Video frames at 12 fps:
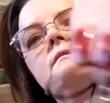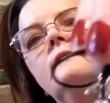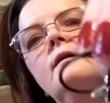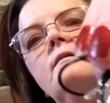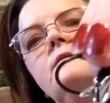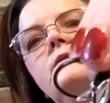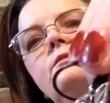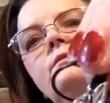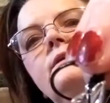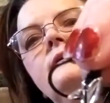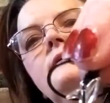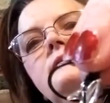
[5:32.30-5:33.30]
Look how
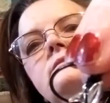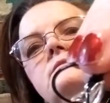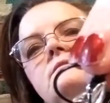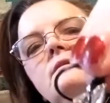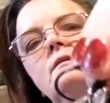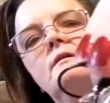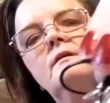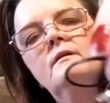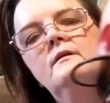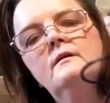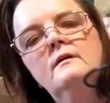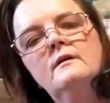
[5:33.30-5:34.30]
cute he is.
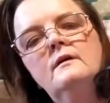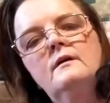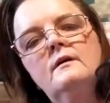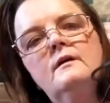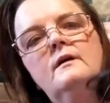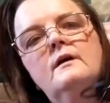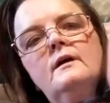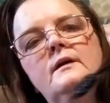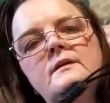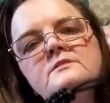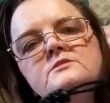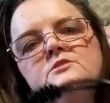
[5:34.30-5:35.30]

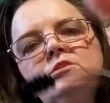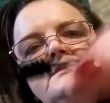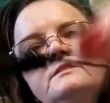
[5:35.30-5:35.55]
And it's